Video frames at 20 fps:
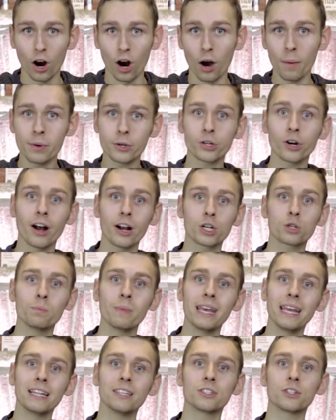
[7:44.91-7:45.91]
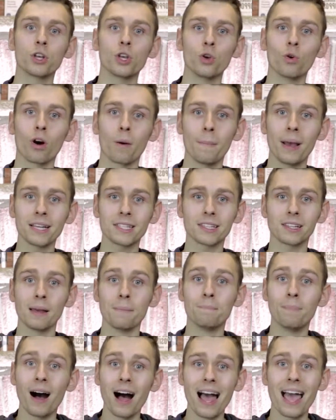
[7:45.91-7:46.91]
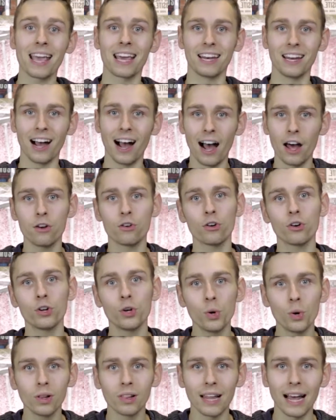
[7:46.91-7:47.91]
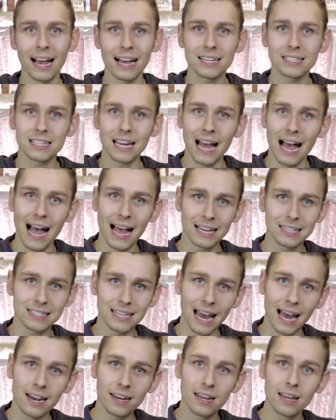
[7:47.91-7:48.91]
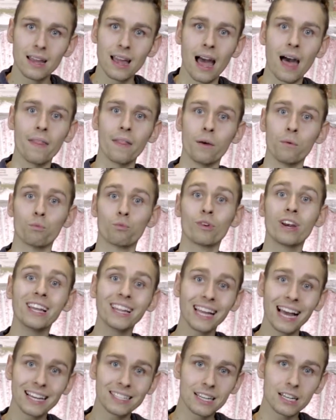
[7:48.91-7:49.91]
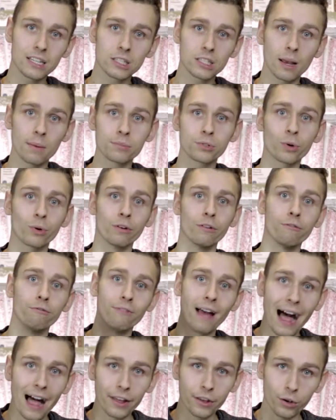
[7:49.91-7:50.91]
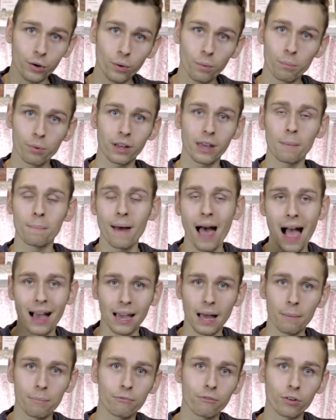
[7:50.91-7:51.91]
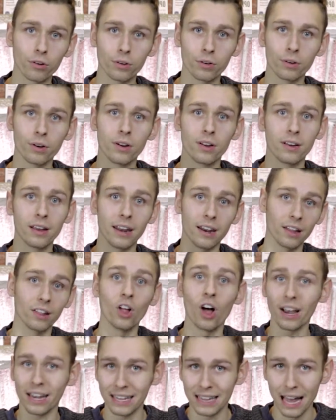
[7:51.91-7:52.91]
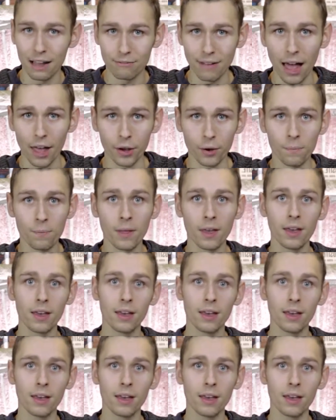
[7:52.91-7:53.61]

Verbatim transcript: Arbitrage means you are basically buying an underutilized asset and then realizing some sort of value, putting it back up for and unlocking that value.